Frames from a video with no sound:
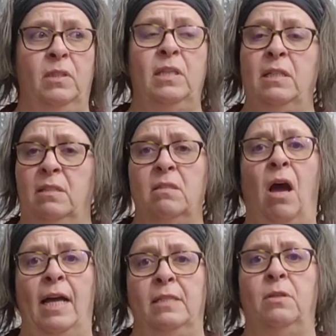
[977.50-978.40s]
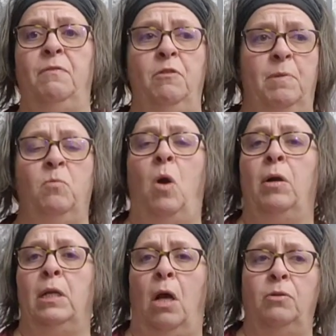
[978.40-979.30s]
It's nice. If you've been
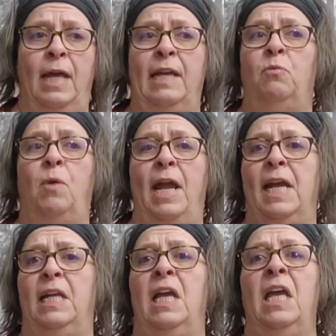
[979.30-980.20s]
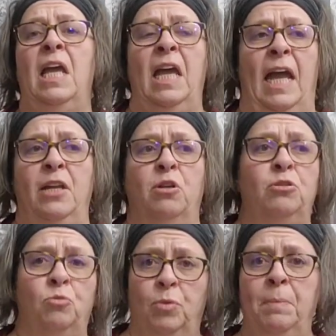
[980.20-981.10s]
walking all day in rain and
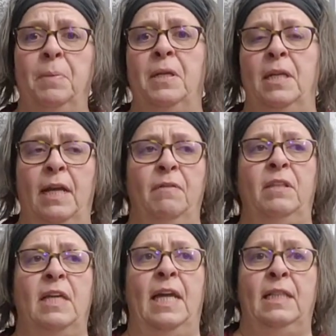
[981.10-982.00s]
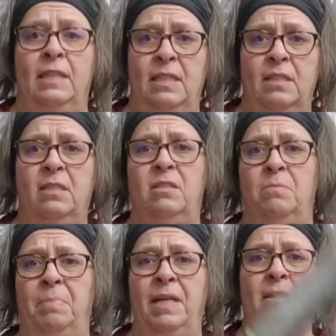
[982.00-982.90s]
you're dripping and everything, this
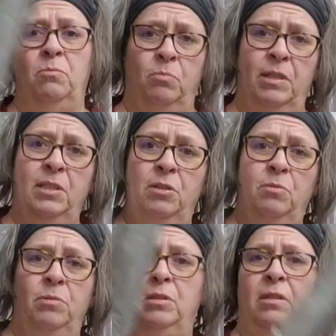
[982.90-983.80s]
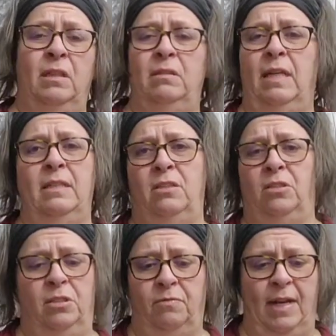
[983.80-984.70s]
being with you, it's
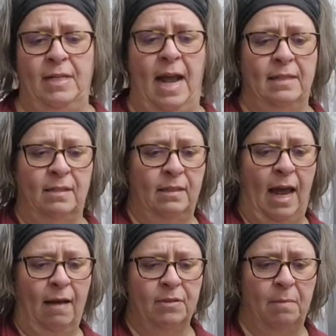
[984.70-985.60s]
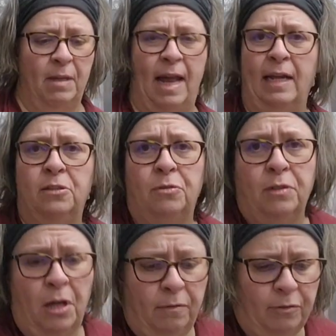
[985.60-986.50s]
just fantastic to have some of that extra
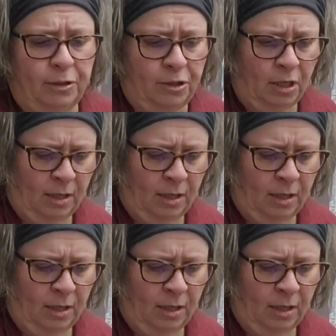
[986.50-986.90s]
coverage.